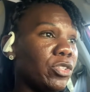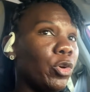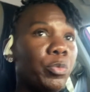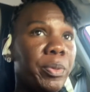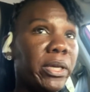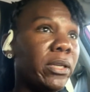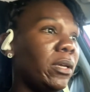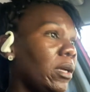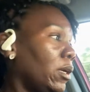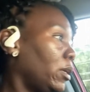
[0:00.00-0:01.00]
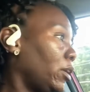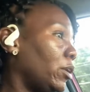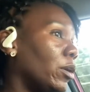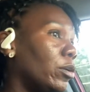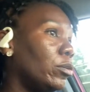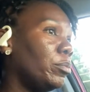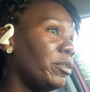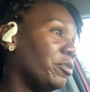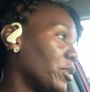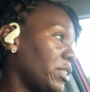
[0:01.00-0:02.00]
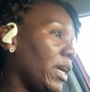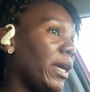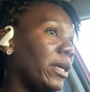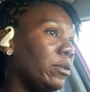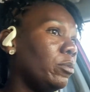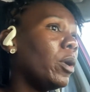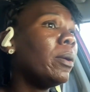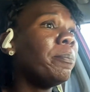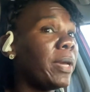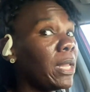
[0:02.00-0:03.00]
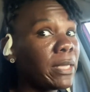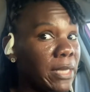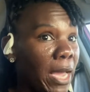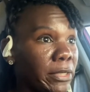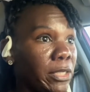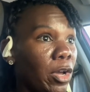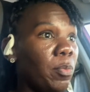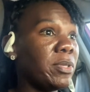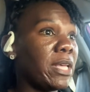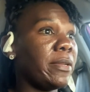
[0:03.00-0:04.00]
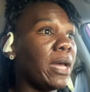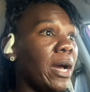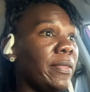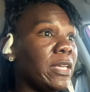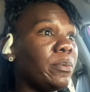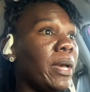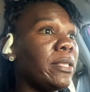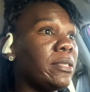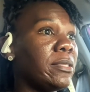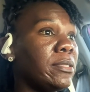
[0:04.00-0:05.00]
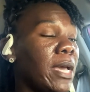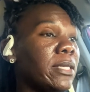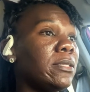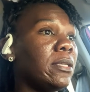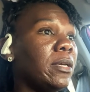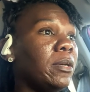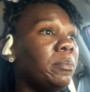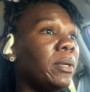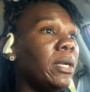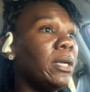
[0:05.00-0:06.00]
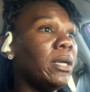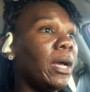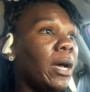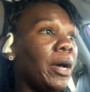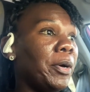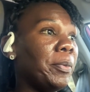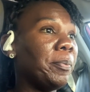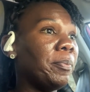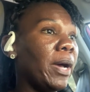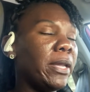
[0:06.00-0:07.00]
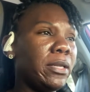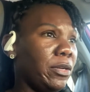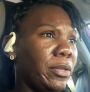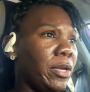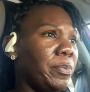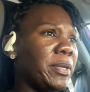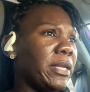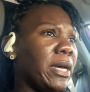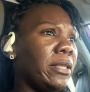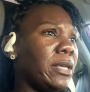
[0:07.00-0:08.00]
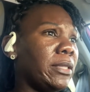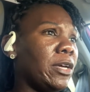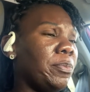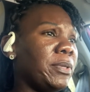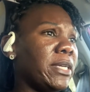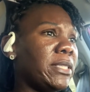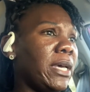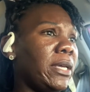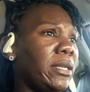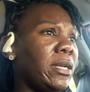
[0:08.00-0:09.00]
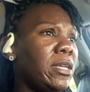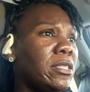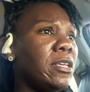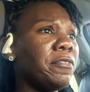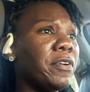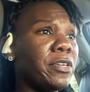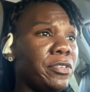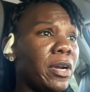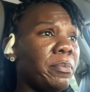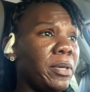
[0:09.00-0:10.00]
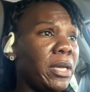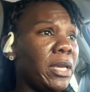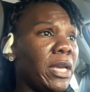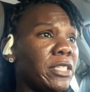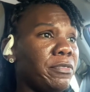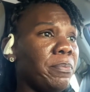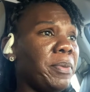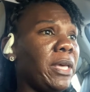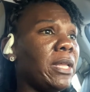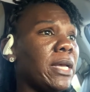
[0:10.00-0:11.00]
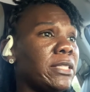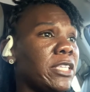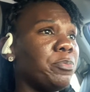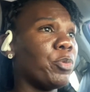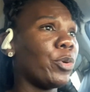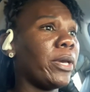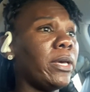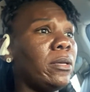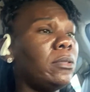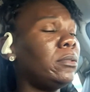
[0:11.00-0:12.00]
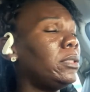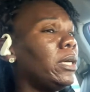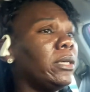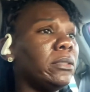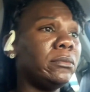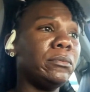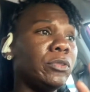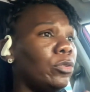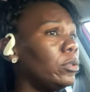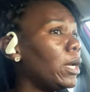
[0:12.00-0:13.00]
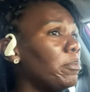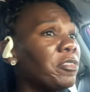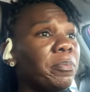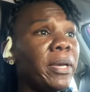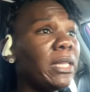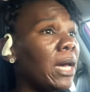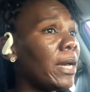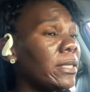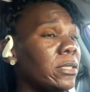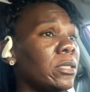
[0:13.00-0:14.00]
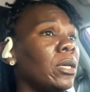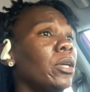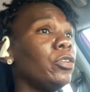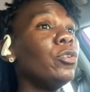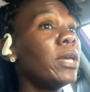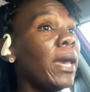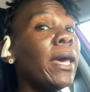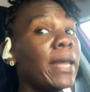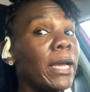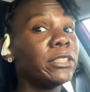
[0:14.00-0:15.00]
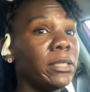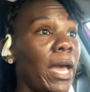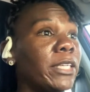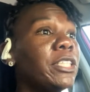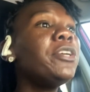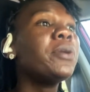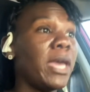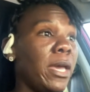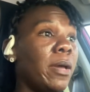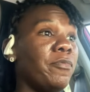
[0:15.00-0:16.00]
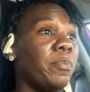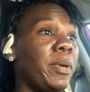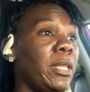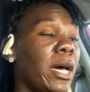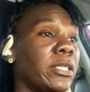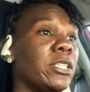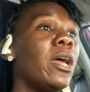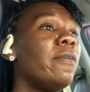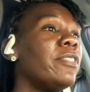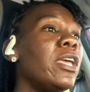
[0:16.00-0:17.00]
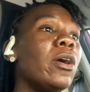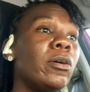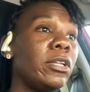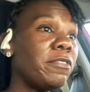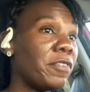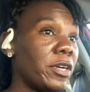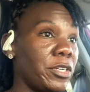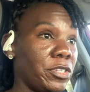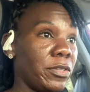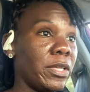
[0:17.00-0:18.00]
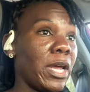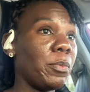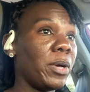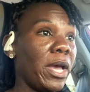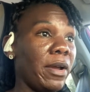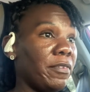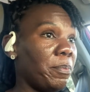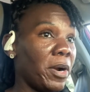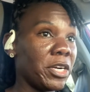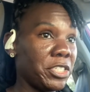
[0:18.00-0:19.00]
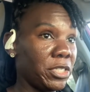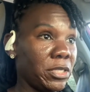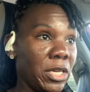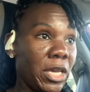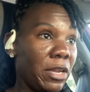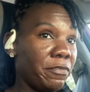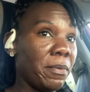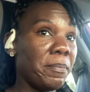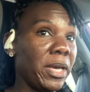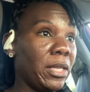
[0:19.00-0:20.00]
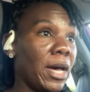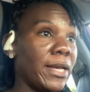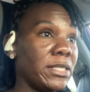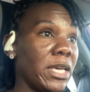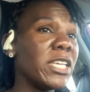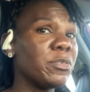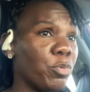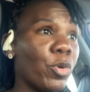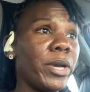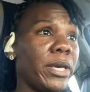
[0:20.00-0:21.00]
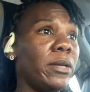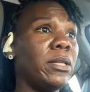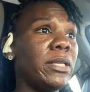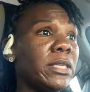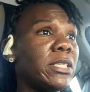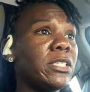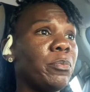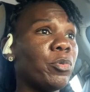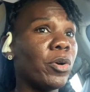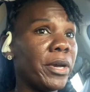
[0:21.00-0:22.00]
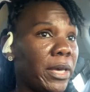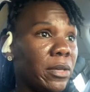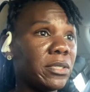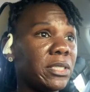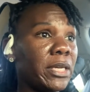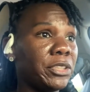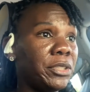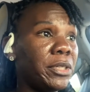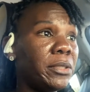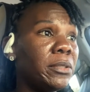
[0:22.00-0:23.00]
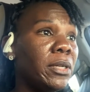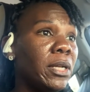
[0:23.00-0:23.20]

open, you know, before 10. Well, Big Lots actually opens at 9. That's why I texted him. Um, I didn't know they opened at 9. I thought they opened at 10. The furniture I'm getting is from Big Lots. It's Broyhill. Look, don't come for big lots you can actually actually you can come from big lots the only furniture that i will ever purchase again from big lots is broyhill and this is a broyhill sectional